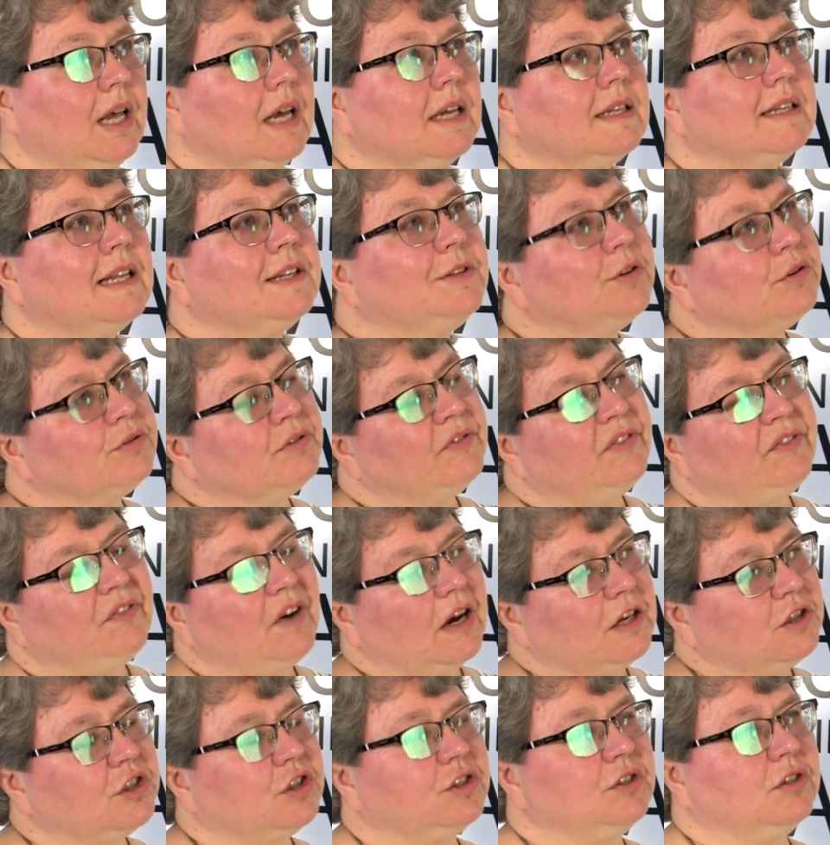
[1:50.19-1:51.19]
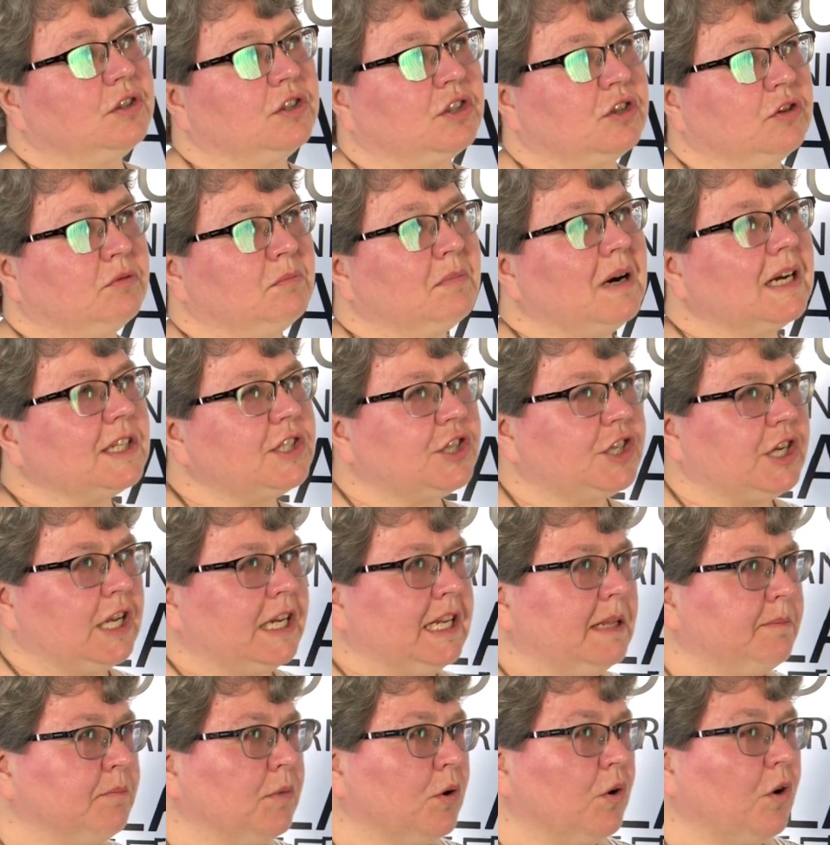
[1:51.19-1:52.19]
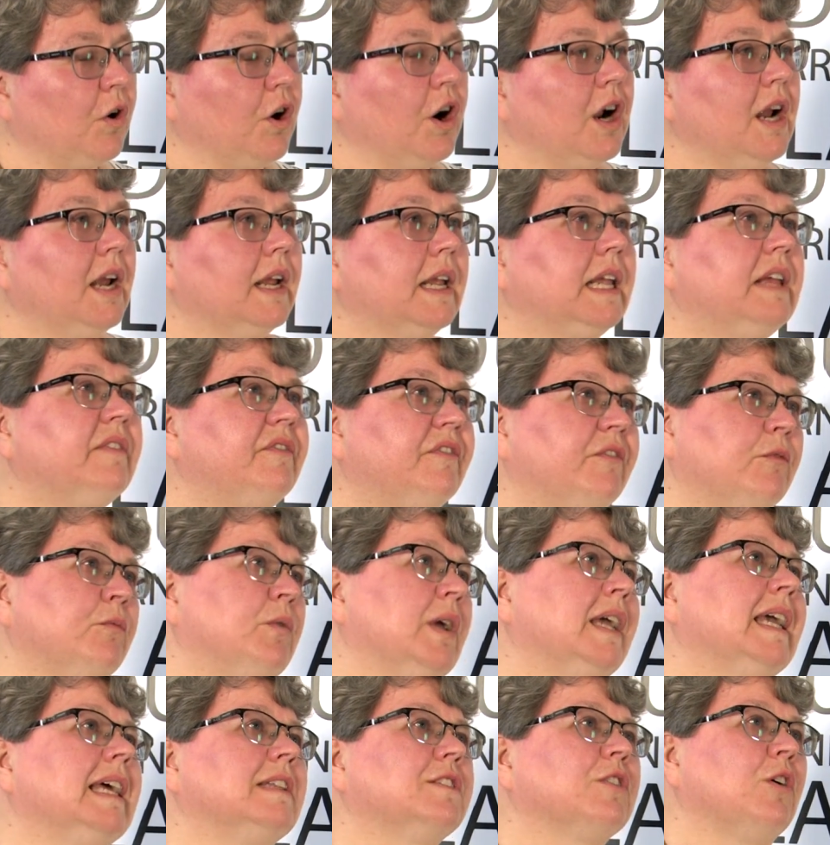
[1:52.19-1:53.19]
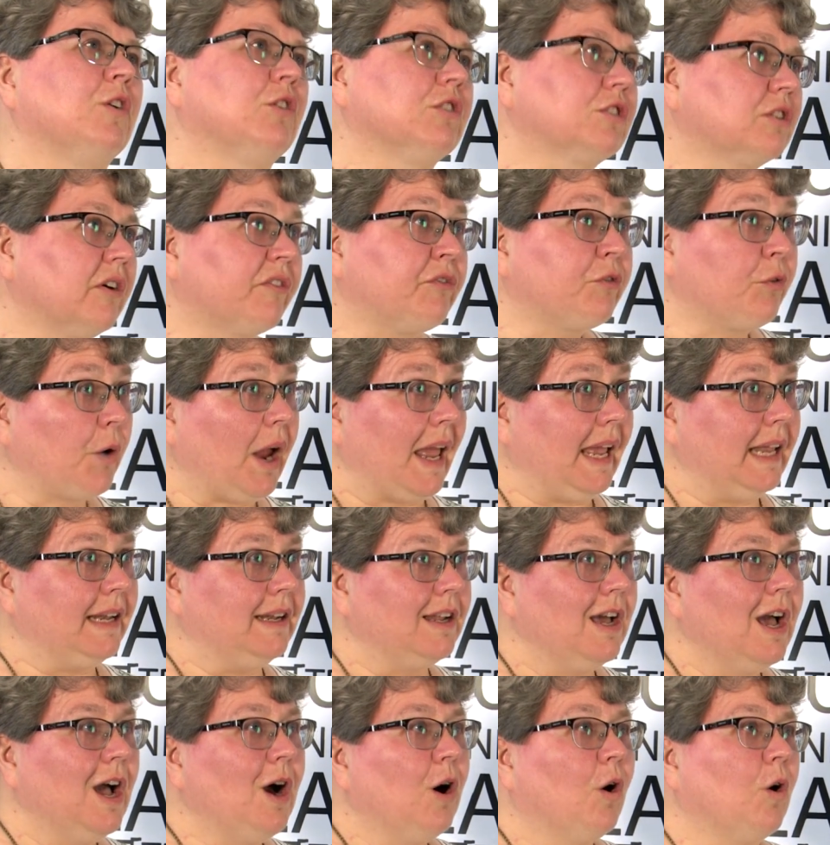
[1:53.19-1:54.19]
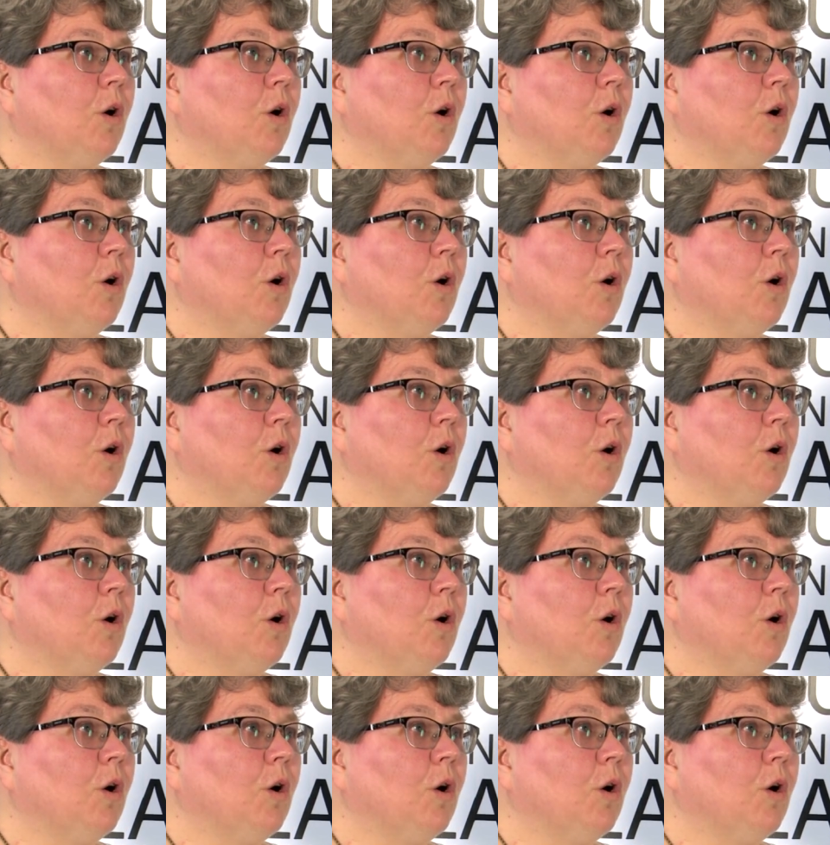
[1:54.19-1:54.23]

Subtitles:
they don't function so much anymore if we get a lot of rain